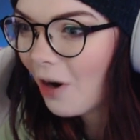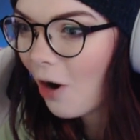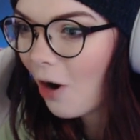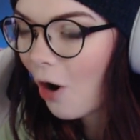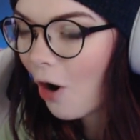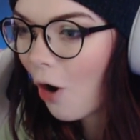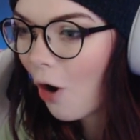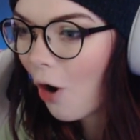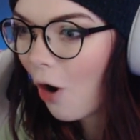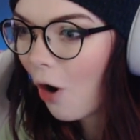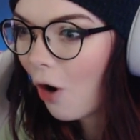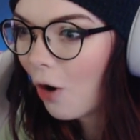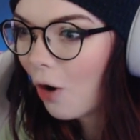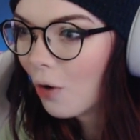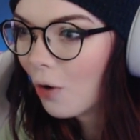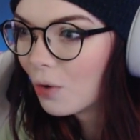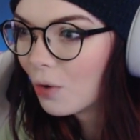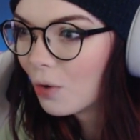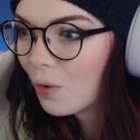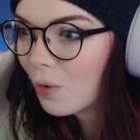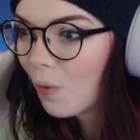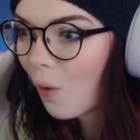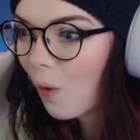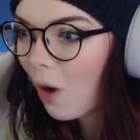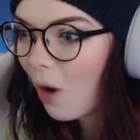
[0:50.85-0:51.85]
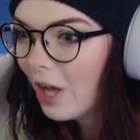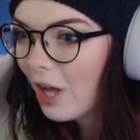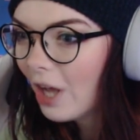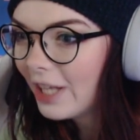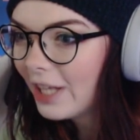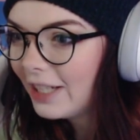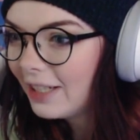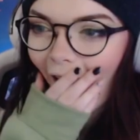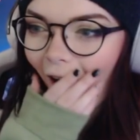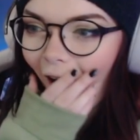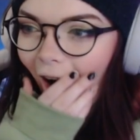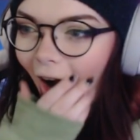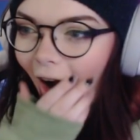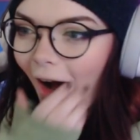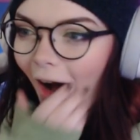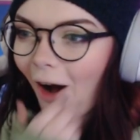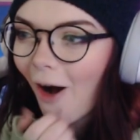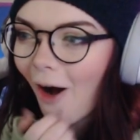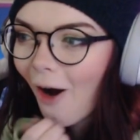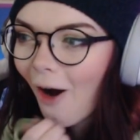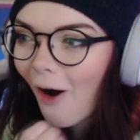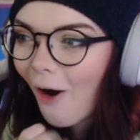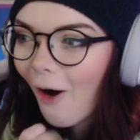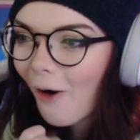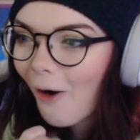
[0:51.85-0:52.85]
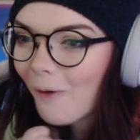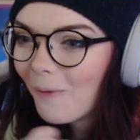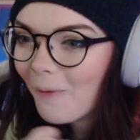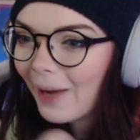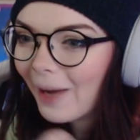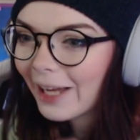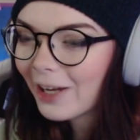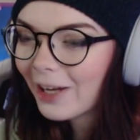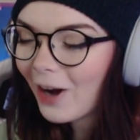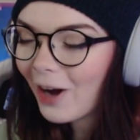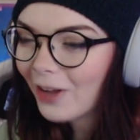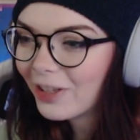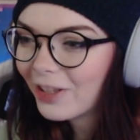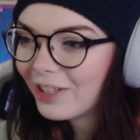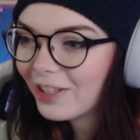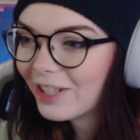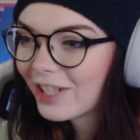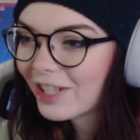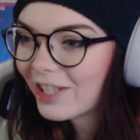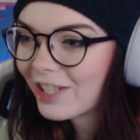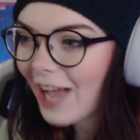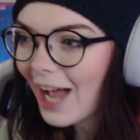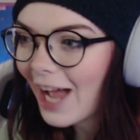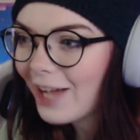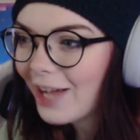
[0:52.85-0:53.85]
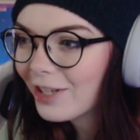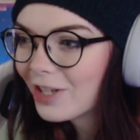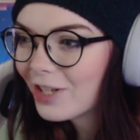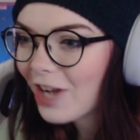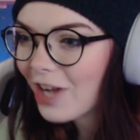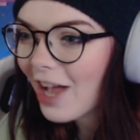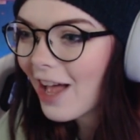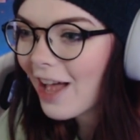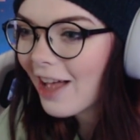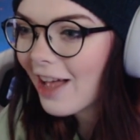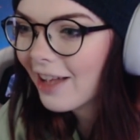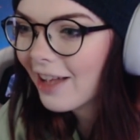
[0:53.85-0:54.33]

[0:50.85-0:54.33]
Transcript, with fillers: Oh, what? Oh my god, the nostalgia!